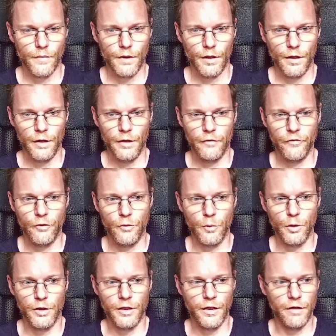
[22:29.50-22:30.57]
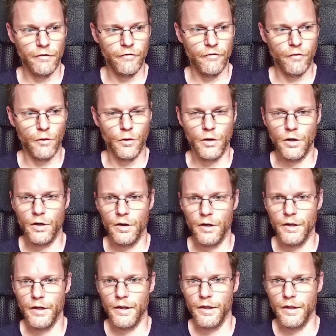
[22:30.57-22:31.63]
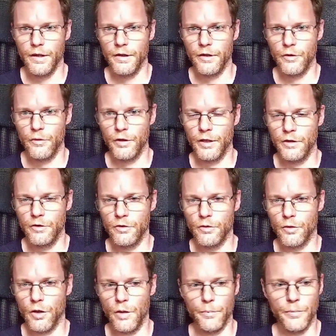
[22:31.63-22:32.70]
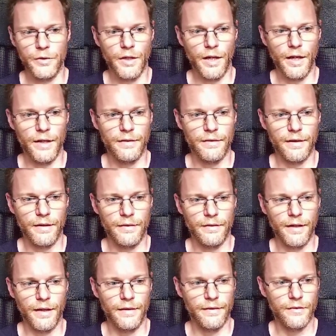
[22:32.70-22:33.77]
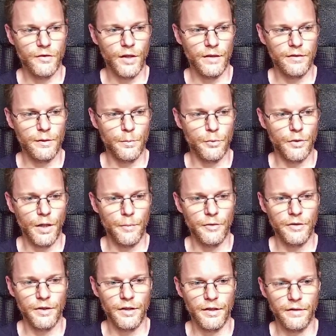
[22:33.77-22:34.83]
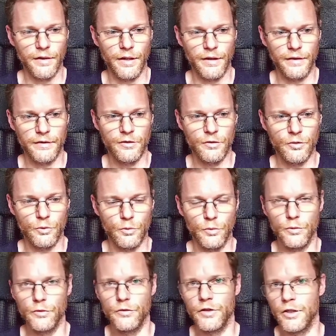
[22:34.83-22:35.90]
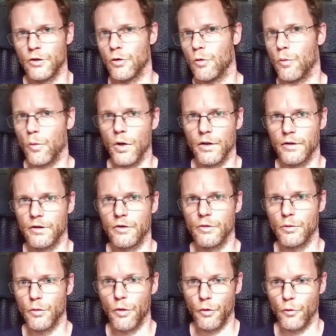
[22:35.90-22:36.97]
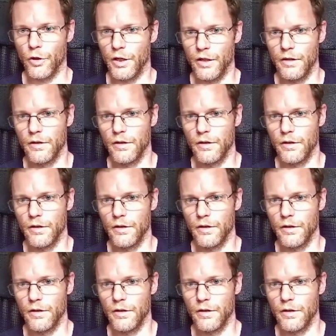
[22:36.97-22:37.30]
If you want to have 4, you need to copy that and then set the parameter index to 0, 1, 2, 3.